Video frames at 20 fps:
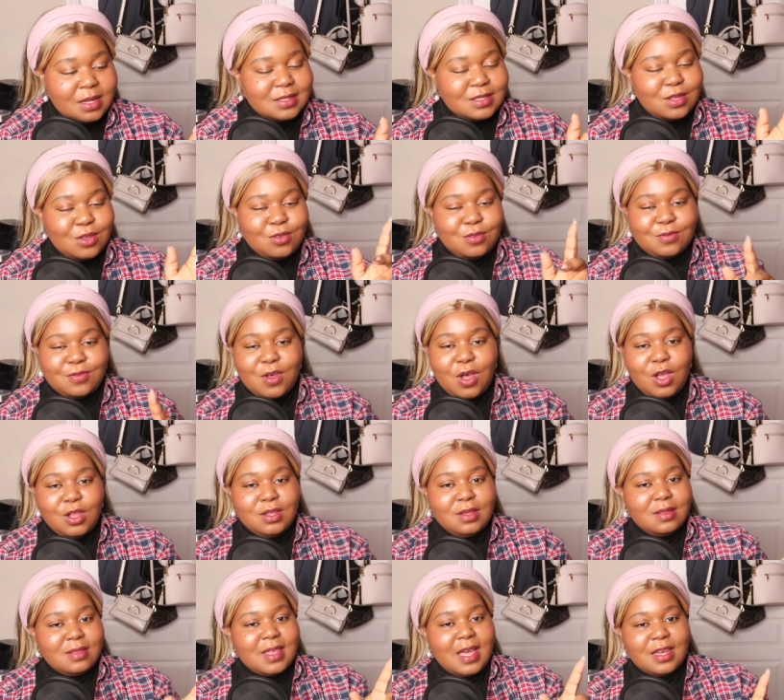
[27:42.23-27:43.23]
to
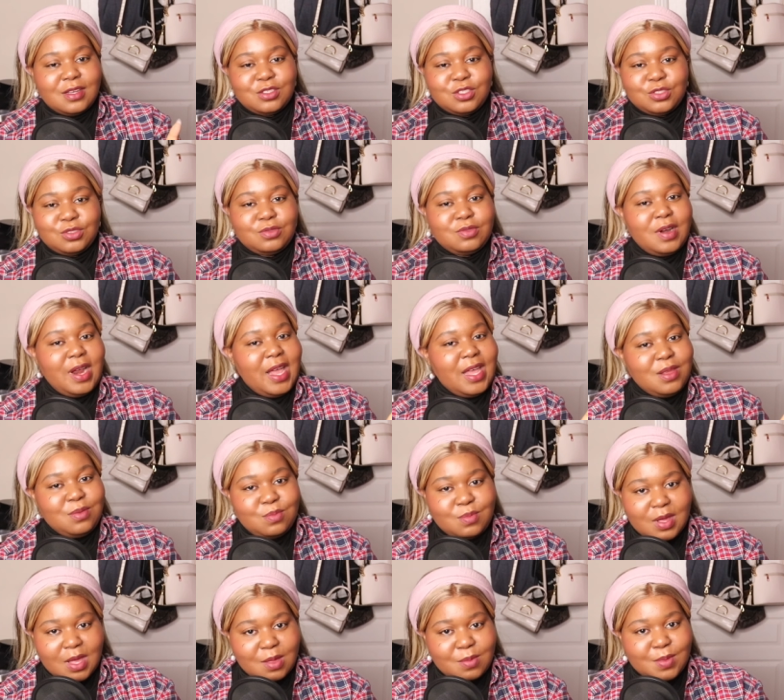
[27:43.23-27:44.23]
follow that train,
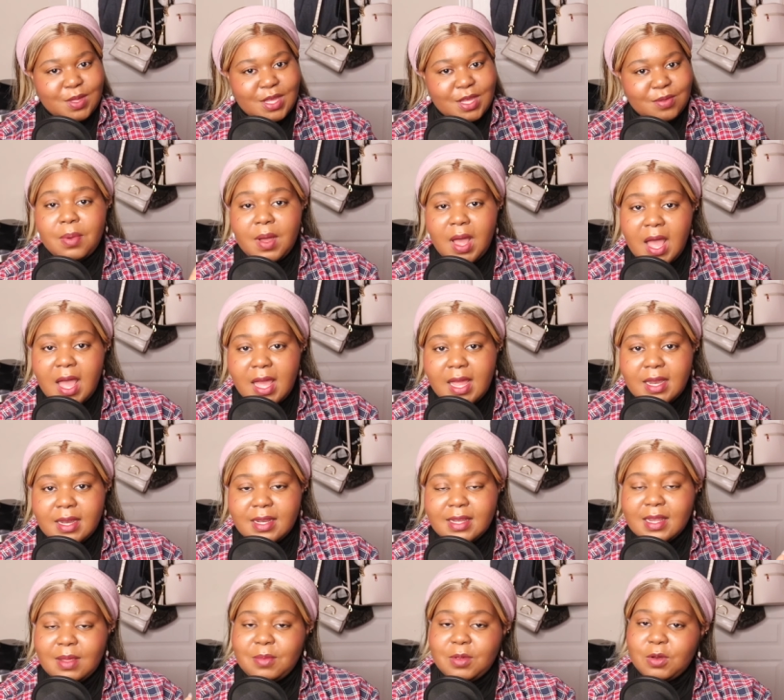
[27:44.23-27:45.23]
baby. But
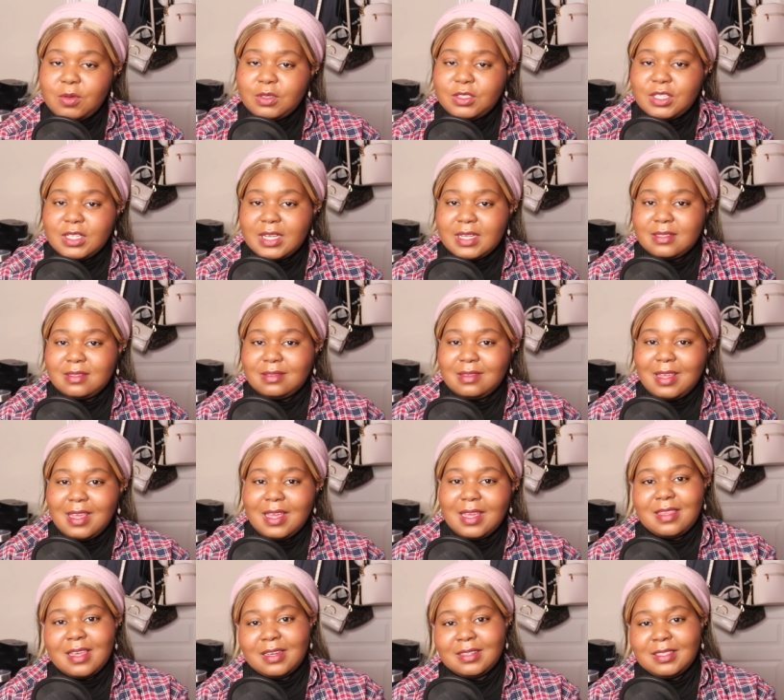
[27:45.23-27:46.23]
let me know what you guys
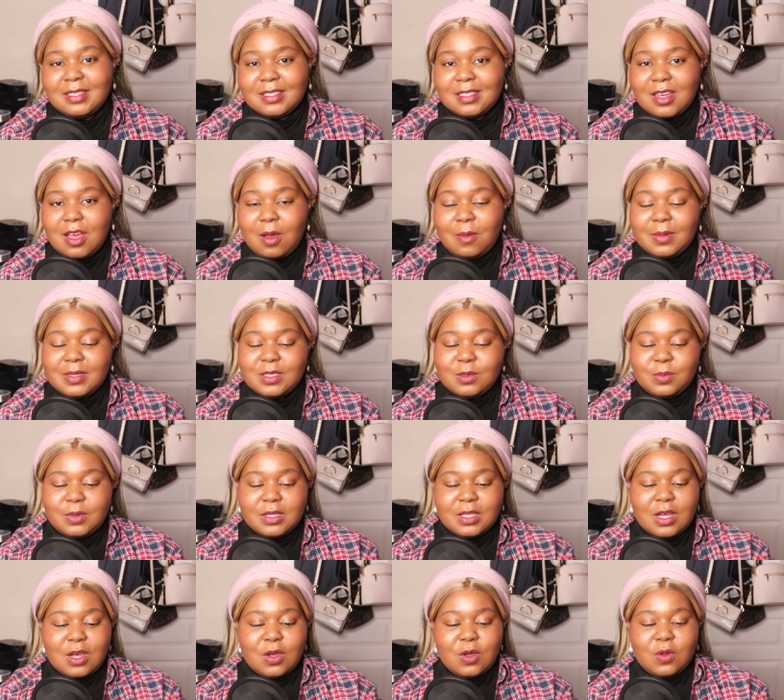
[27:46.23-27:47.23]
think down in the comments
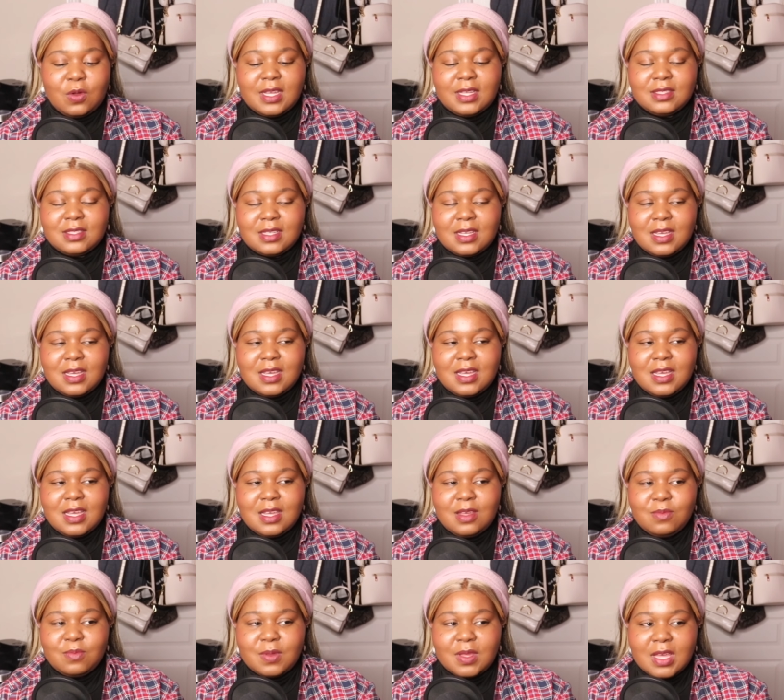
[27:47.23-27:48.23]
below. Is
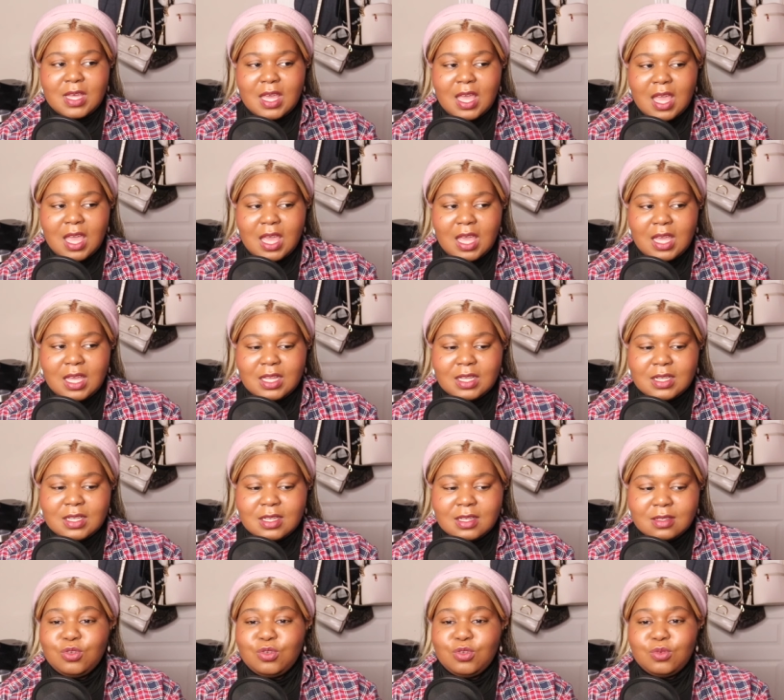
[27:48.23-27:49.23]
he
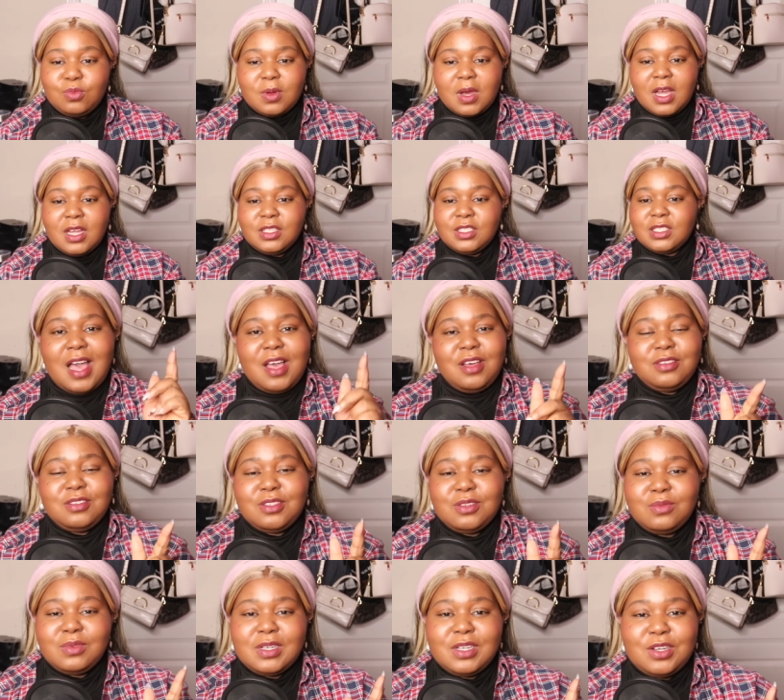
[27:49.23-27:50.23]
being too much? I
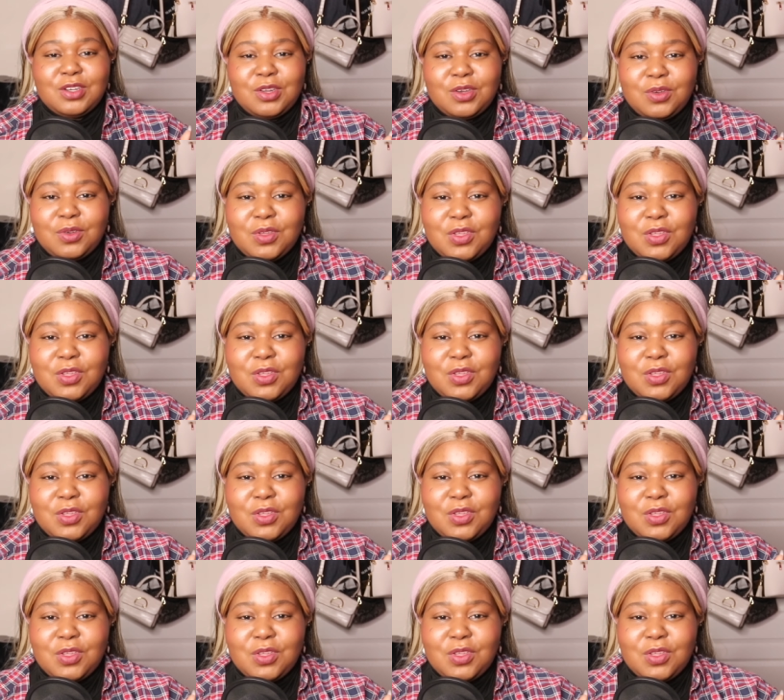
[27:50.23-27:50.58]
also want to know